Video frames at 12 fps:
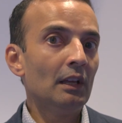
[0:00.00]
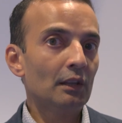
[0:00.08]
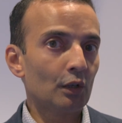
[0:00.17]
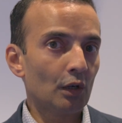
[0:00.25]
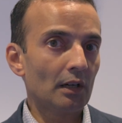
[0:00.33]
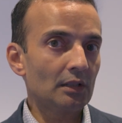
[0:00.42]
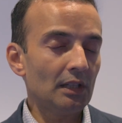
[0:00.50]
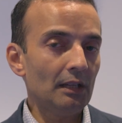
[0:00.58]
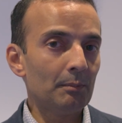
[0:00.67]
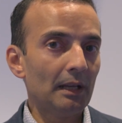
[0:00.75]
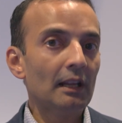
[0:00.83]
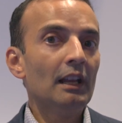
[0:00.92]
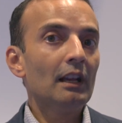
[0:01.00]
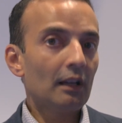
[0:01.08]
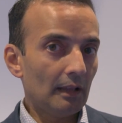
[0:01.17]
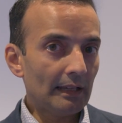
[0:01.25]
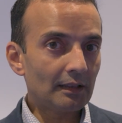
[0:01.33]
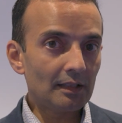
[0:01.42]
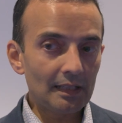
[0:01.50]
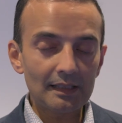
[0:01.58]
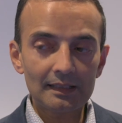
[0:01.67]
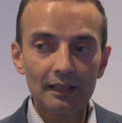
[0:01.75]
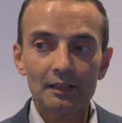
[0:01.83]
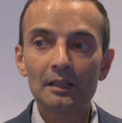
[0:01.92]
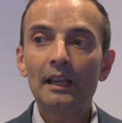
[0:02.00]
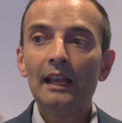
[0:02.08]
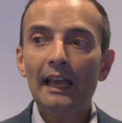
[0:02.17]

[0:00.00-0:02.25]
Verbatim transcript: the CAR T, but collect the T cells,